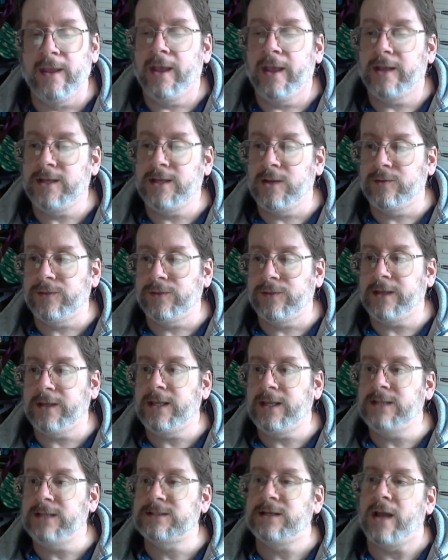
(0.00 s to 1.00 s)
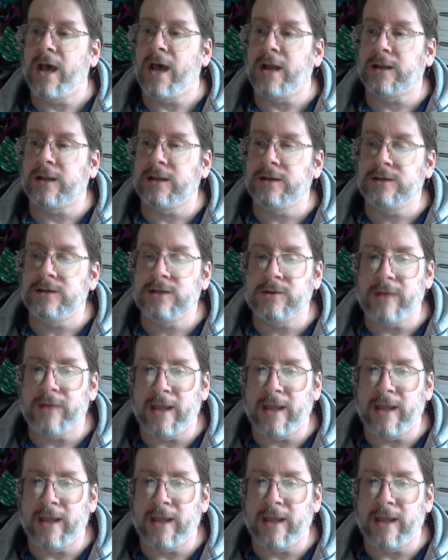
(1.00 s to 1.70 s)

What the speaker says: and you think he's not going to do